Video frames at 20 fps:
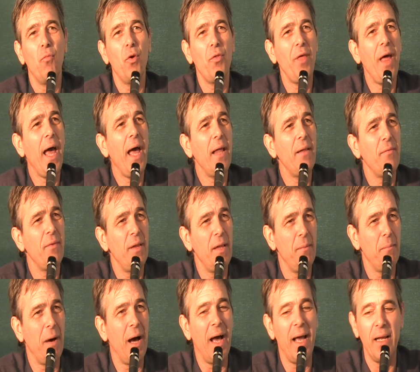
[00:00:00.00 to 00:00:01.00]
with that
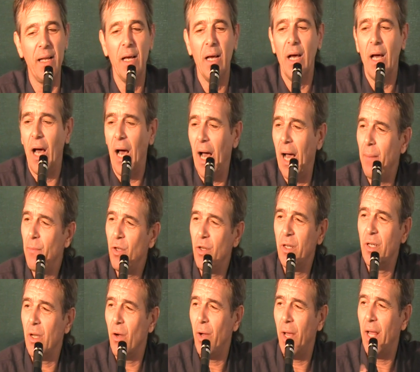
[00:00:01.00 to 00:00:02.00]
in mind, I'm
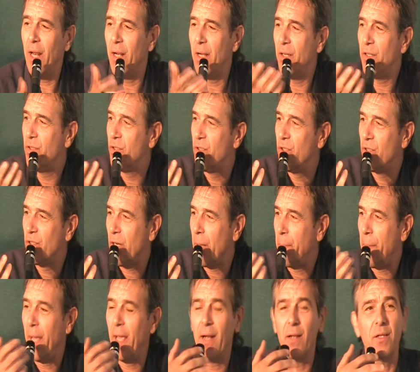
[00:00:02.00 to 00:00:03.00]
going to go ahead and introduce our
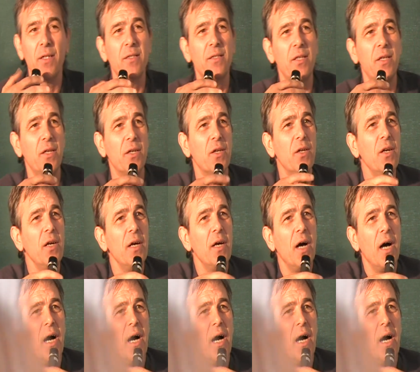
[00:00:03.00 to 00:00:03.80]
panelists here